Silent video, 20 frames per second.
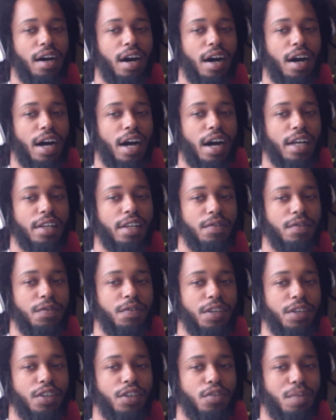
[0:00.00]
I can
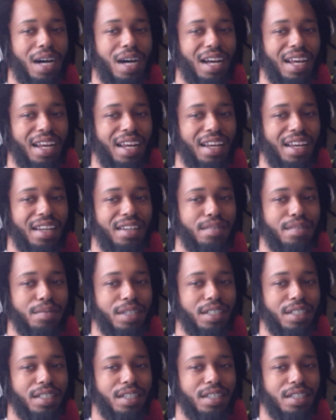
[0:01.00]
feel my hand, but
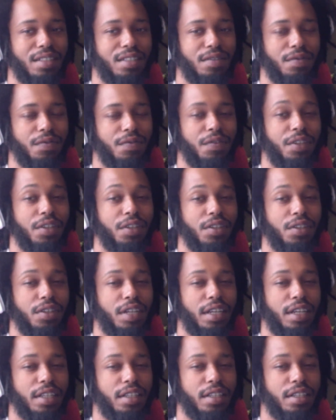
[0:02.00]
it doesn't feel
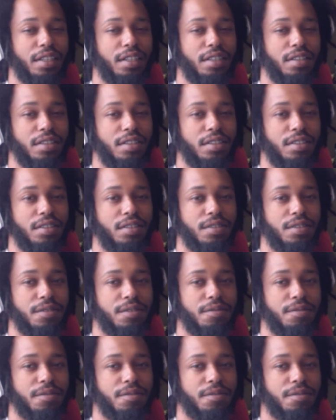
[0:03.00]
like it's